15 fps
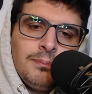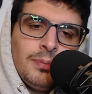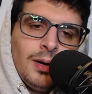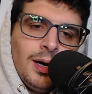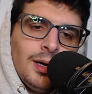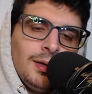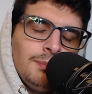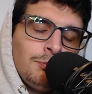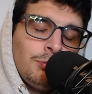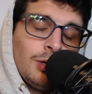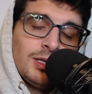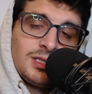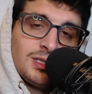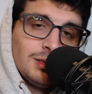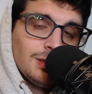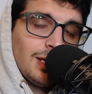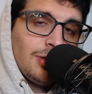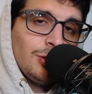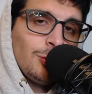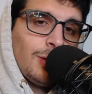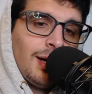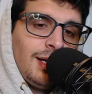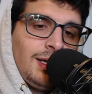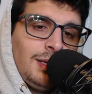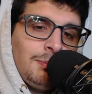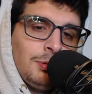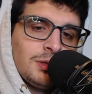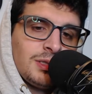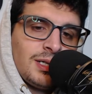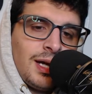But Brunson led the way. He
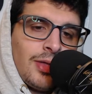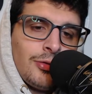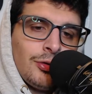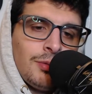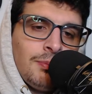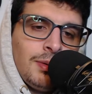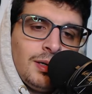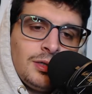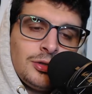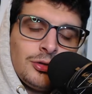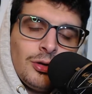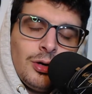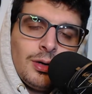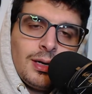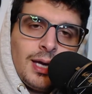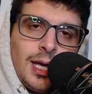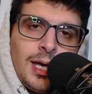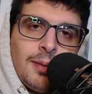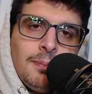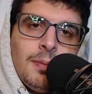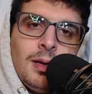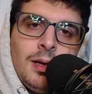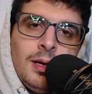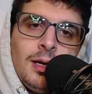put together a big, strong game.